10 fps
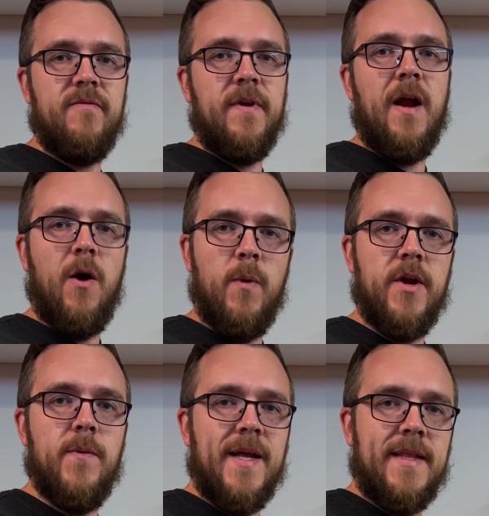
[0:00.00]
figure out where
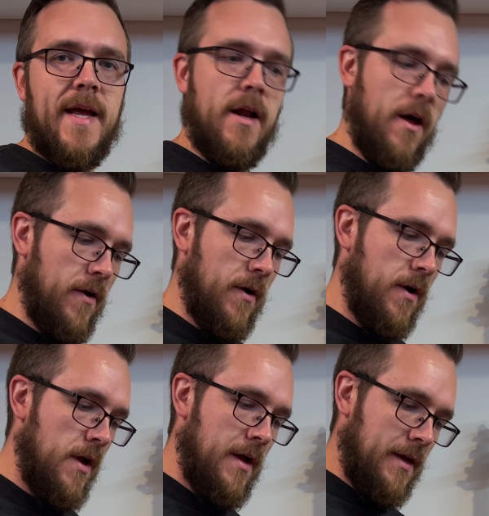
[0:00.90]
you want that other
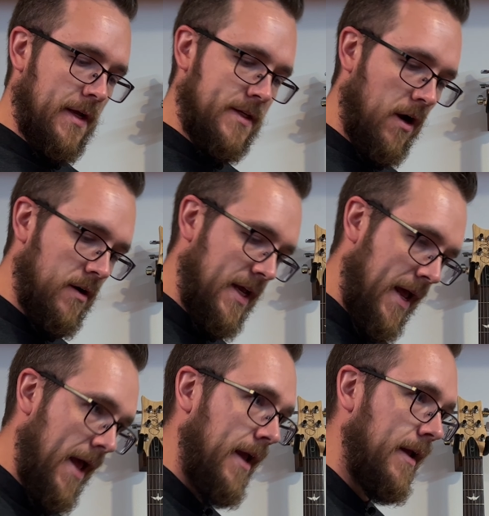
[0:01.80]
guitar to
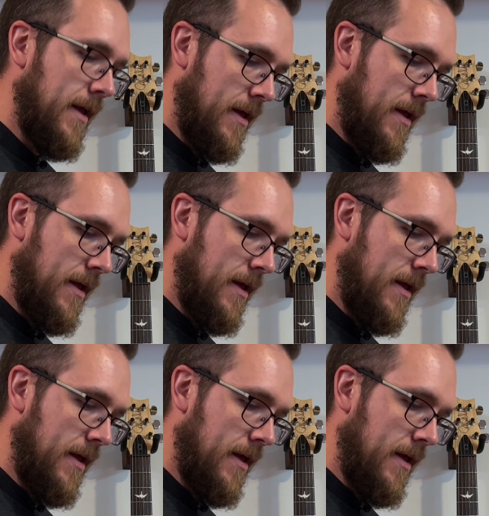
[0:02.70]
hang.